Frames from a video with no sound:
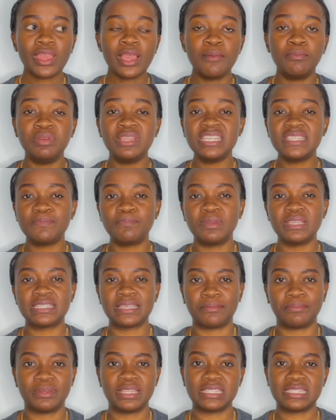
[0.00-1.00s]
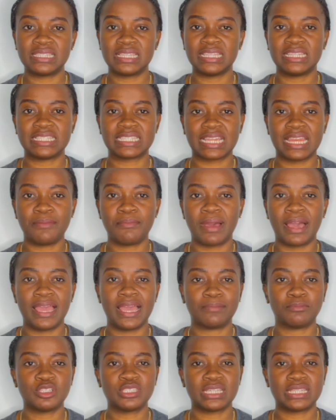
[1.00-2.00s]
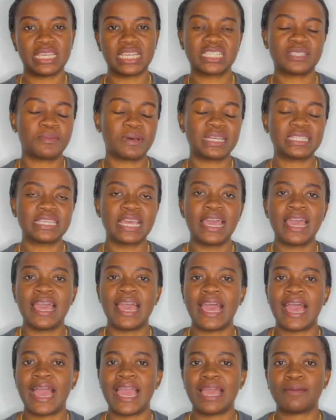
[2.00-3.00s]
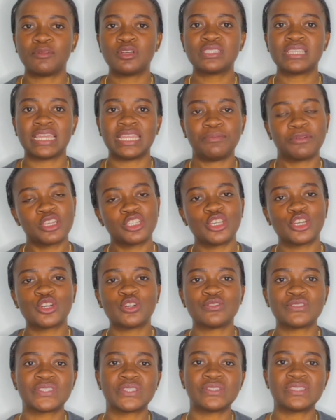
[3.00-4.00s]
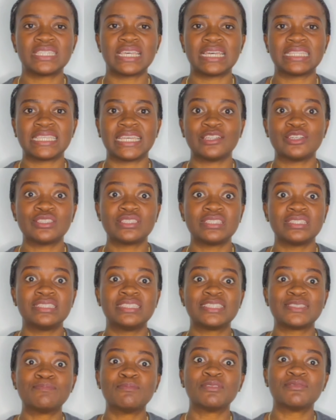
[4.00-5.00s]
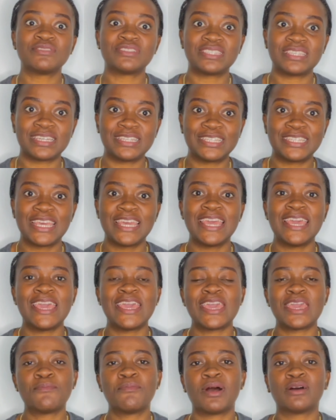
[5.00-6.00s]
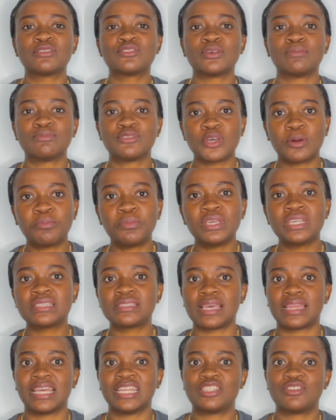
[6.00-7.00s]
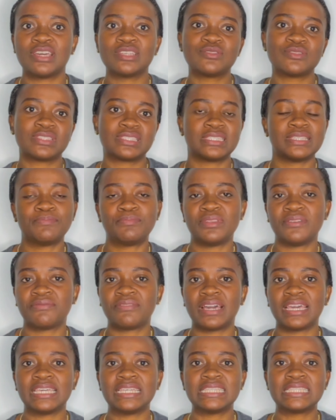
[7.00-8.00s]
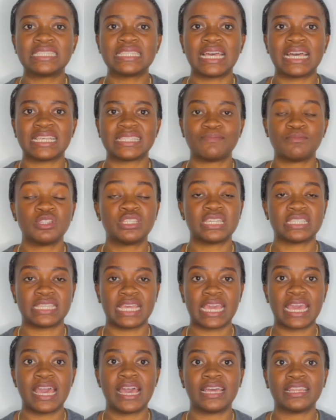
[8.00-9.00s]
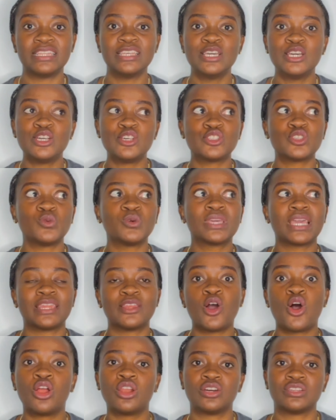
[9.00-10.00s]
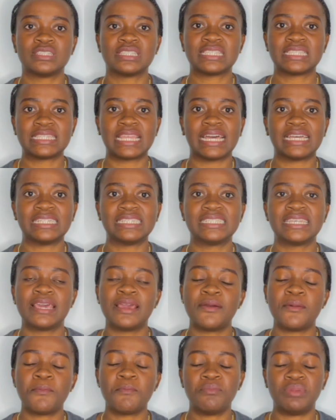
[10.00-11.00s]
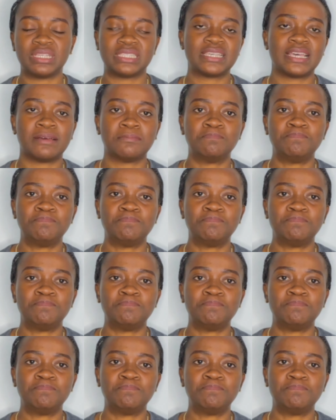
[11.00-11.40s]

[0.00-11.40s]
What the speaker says: Please, the disclaimer, I am not an expert. I am not an immigration consultant. I just did small research about some topics and I try to simplify it as much as I can so we can all understand better.